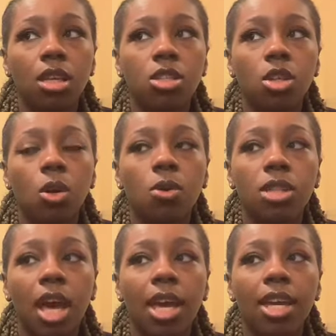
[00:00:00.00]
So it was
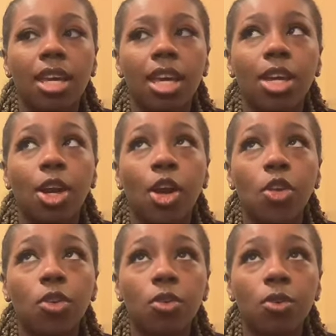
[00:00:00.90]
like it hurt
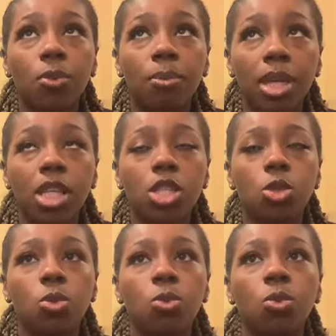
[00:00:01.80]
me
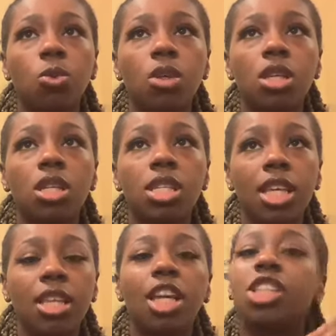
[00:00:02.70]
to
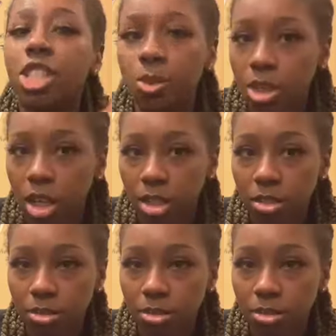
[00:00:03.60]
see that she was hurt.